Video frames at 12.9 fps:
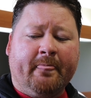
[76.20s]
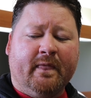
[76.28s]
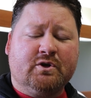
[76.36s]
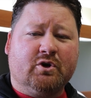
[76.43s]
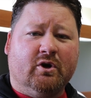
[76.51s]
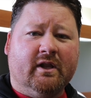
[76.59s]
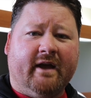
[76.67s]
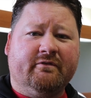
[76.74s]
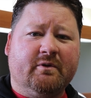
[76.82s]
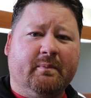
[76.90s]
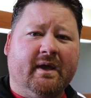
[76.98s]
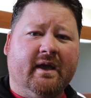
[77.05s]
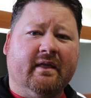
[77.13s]
shortly
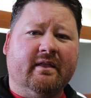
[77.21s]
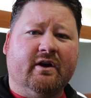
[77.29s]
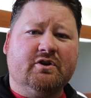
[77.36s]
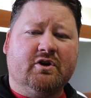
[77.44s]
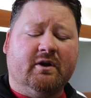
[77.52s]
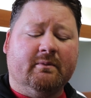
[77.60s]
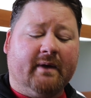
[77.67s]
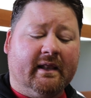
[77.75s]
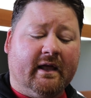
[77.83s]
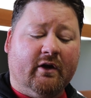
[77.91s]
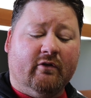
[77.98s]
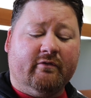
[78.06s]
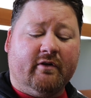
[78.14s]
after being there during my
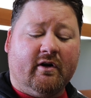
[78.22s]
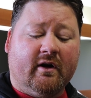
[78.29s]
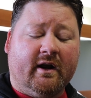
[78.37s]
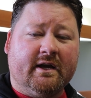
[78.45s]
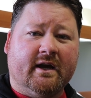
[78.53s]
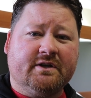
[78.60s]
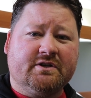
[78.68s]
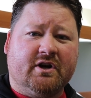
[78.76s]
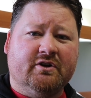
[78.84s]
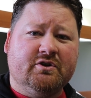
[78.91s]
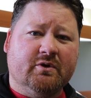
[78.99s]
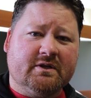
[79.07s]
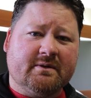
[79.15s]
layover, I
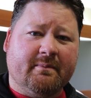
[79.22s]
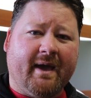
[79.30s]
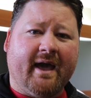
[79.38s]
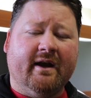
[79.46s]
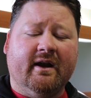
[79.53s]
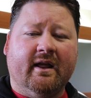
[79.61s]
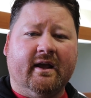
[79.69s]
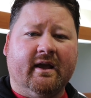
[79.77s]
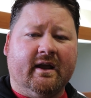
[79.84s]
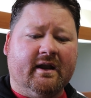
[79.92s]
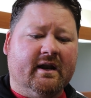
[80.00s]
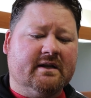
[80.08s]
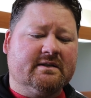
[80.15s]
started doing some editing
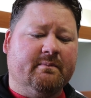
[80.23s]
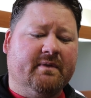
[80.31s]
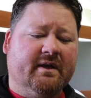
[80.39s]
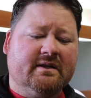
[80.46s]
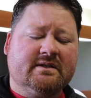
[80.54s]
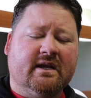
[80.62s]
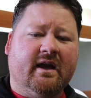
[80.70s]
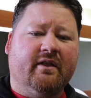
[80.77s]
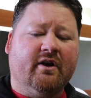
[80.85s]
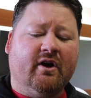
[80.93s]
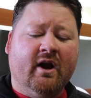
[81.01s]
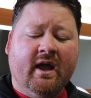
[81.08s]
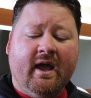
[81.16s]
and getting some things
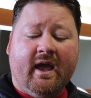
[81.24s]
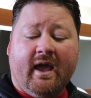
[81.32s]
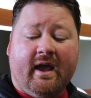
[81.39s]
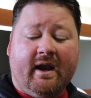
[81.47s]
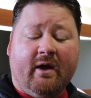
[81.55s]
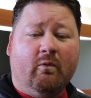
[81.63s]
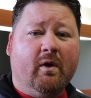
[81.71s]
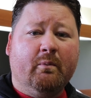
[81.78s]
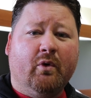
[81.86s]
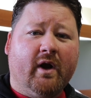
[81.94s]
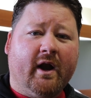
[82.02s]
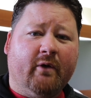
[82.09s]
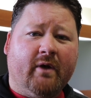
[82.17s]
together. And at one
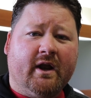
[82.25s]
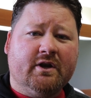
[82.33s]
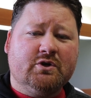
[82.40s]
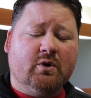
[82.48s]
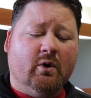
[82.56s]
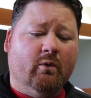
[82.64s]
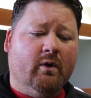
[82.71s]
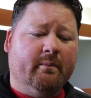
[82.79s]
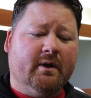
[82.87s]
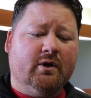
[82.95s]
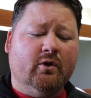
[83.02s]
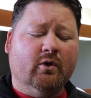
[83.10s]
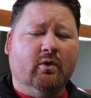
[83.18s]
point, I ran into a
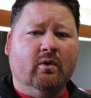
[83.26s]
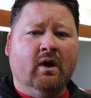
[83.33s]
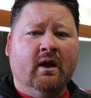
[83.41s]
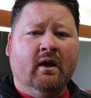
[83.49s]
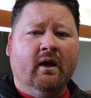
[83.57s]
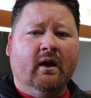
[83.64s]
woman who